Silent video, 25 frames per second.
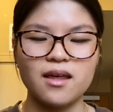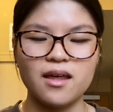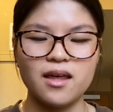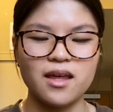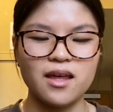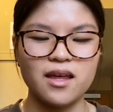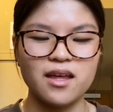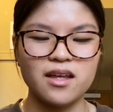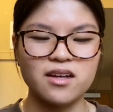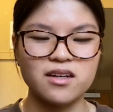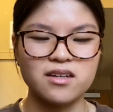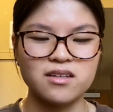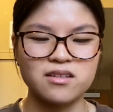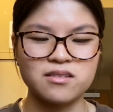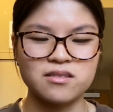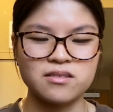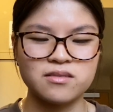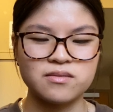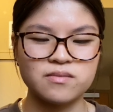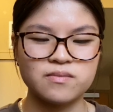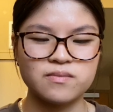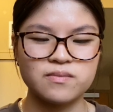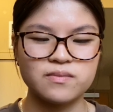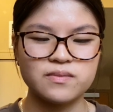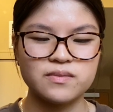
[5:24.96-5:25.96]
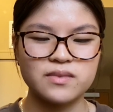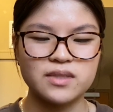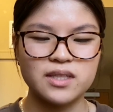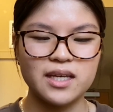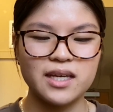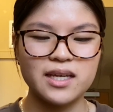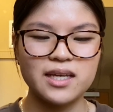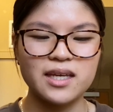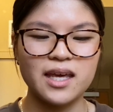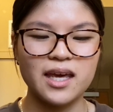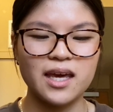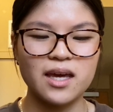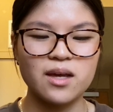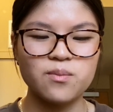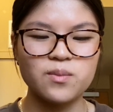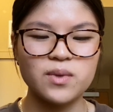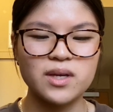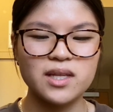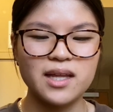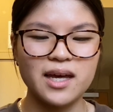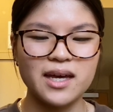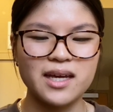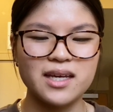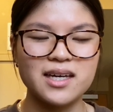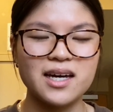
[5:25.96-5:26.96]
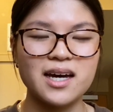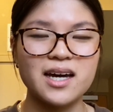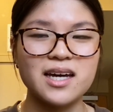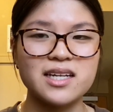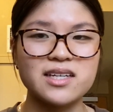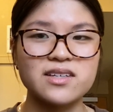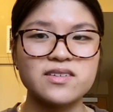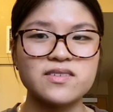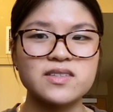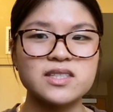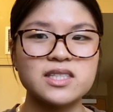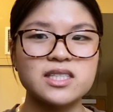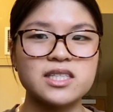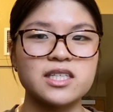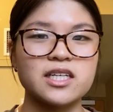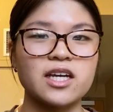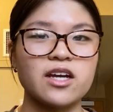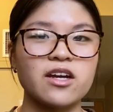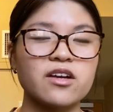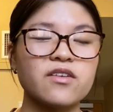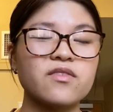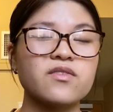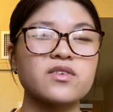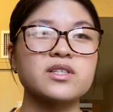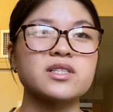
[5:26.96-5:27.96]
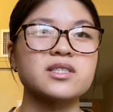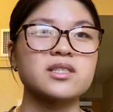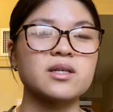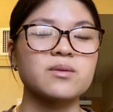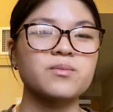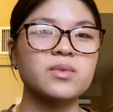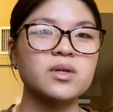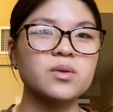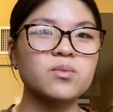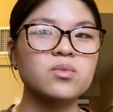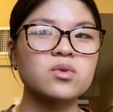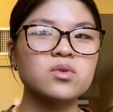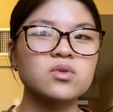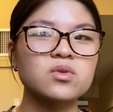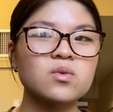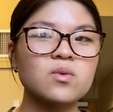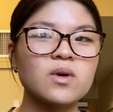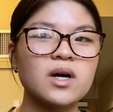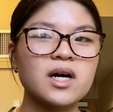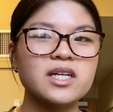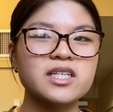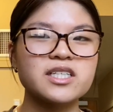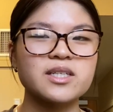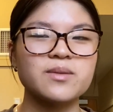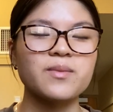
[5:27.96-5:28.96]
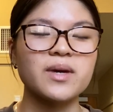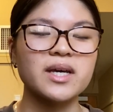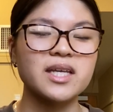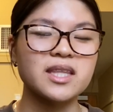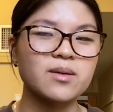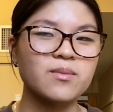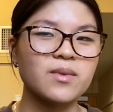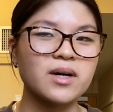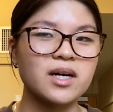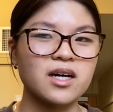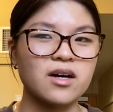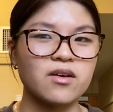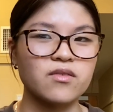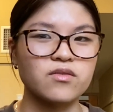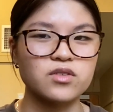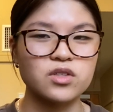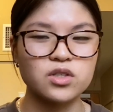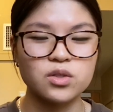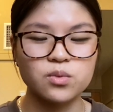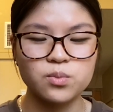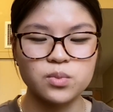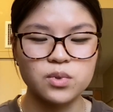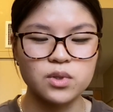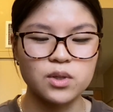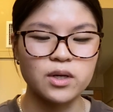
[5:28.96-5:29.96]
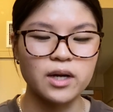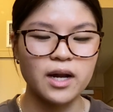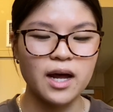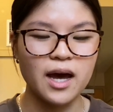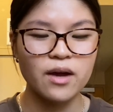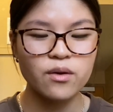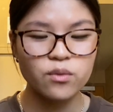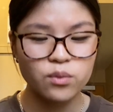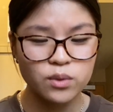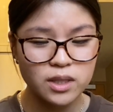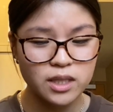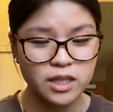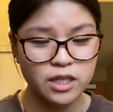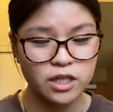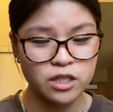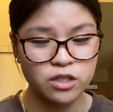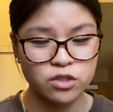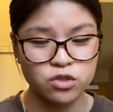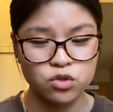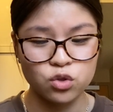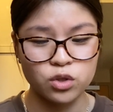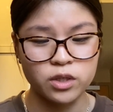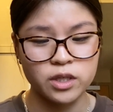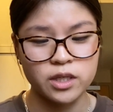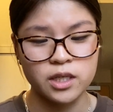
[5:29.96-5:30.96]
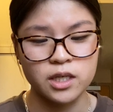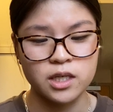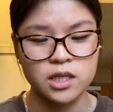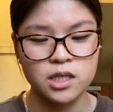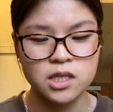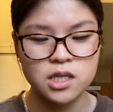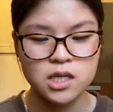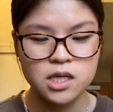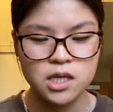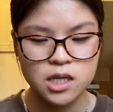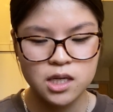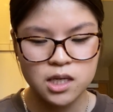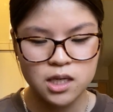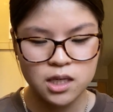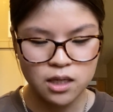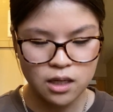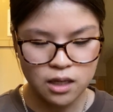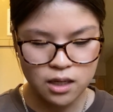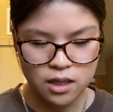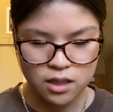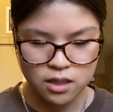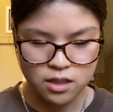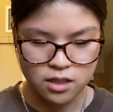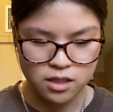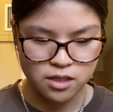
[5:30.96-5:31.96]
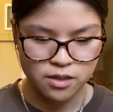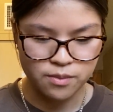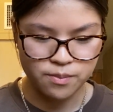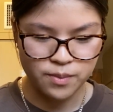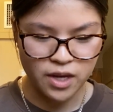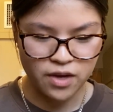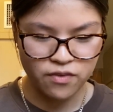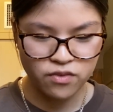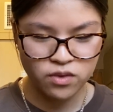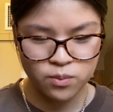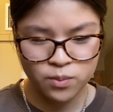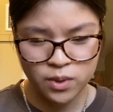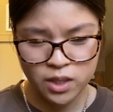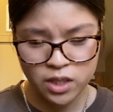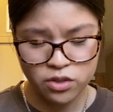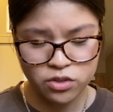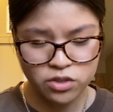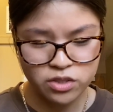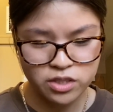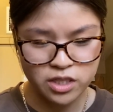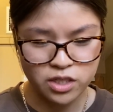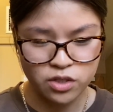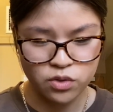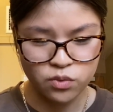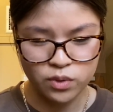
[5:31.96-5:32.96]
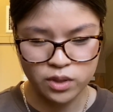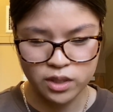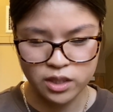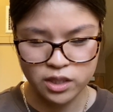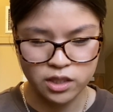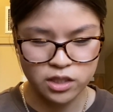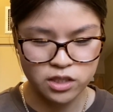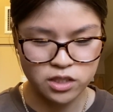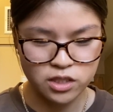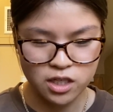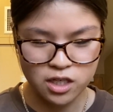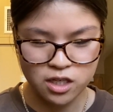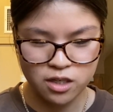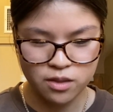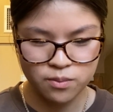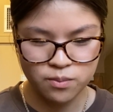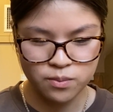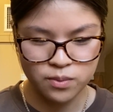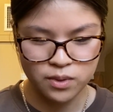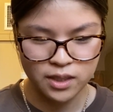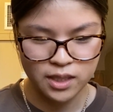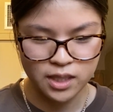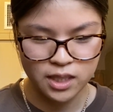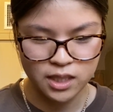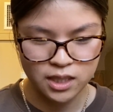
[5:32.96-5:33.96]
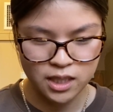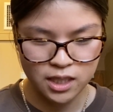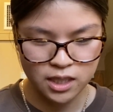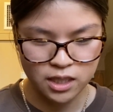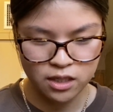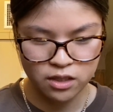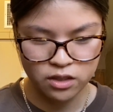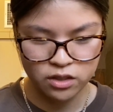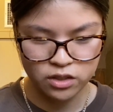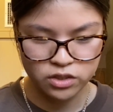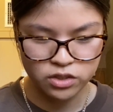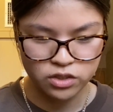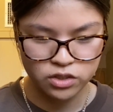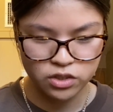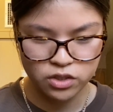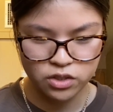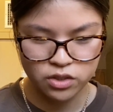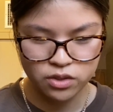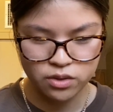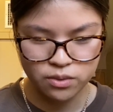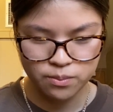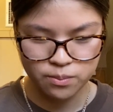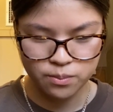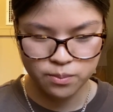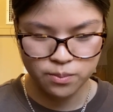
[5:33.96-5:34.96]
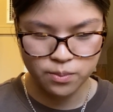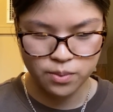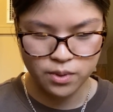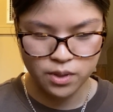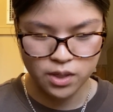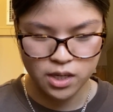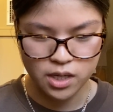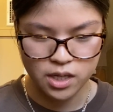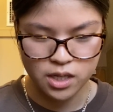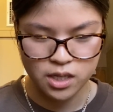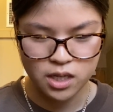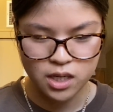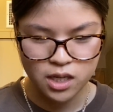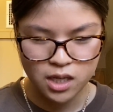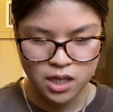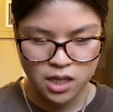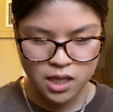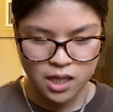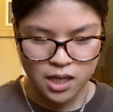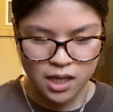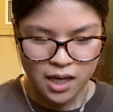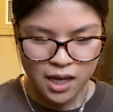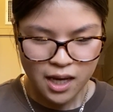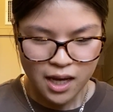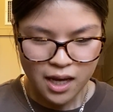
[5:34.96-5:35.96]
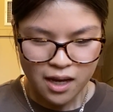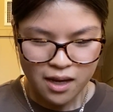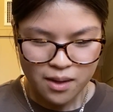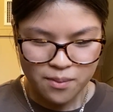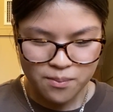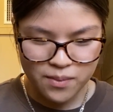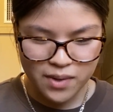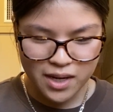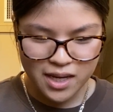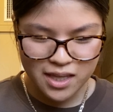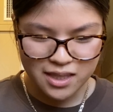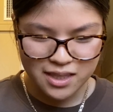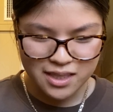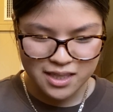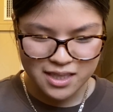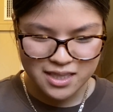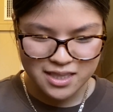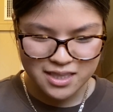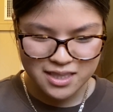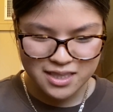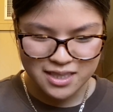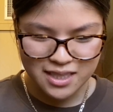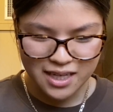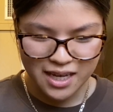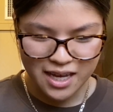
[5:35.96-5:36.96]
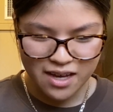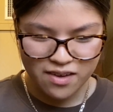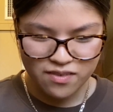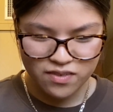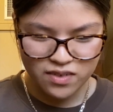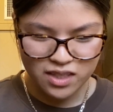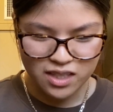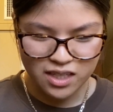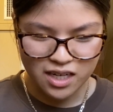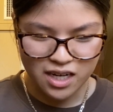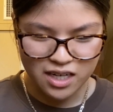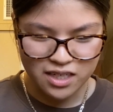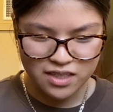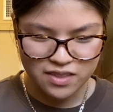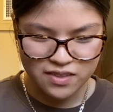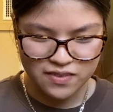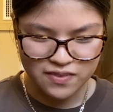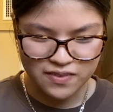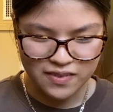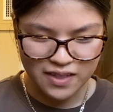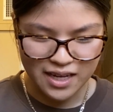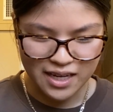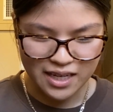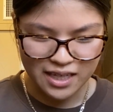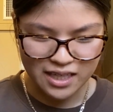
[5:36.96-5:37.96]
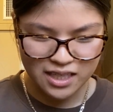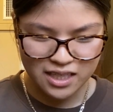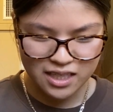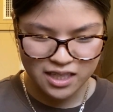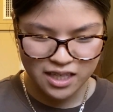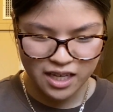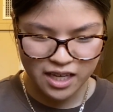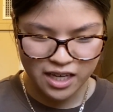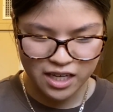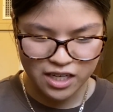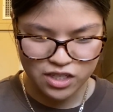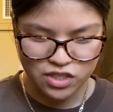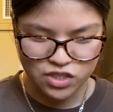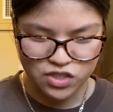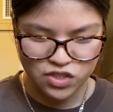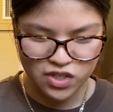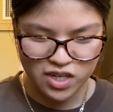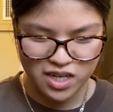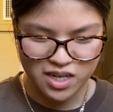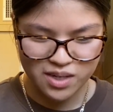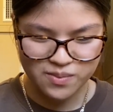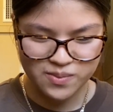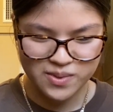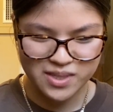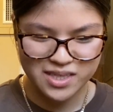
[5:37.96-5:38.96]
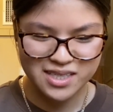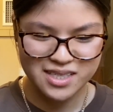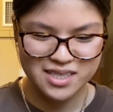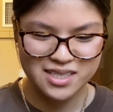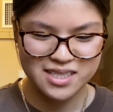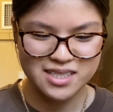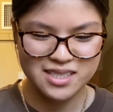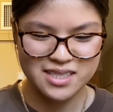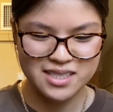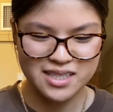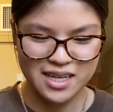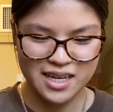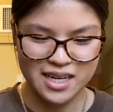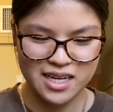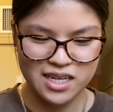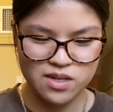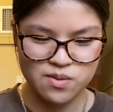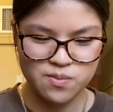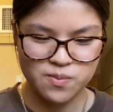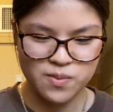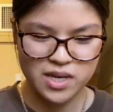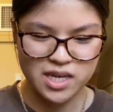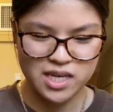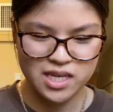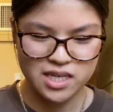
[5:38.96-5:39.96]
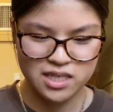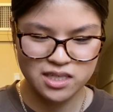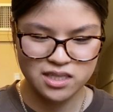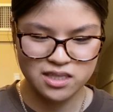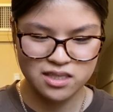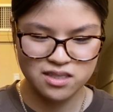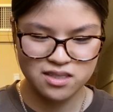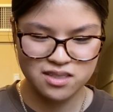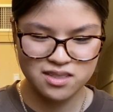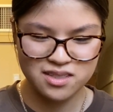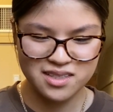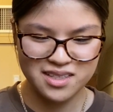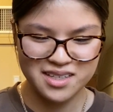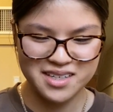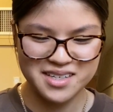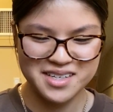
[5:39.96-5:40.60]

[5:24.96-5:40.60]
and it can be like kind of scary for some people to watch and make them uncomfortable but i really enjoyed it um, evan peters did a really good job playing that character but my list i have a lot of like k dramas animes